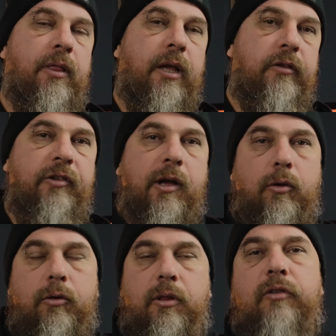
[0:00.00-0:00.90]
that
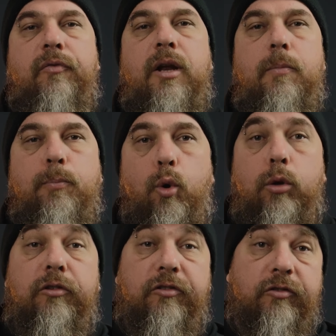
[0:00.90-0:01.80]
sound. That's very
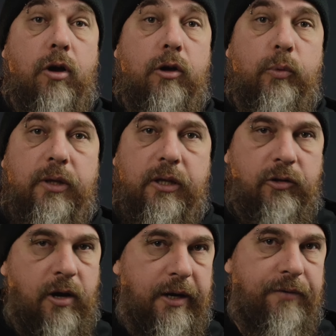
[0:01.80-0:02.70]
important to start with a
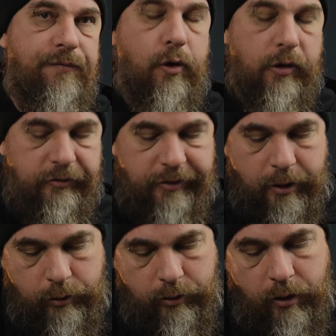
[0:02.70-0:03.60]
tight, focused
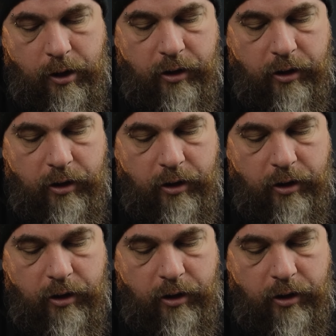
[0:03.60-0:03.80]
sound,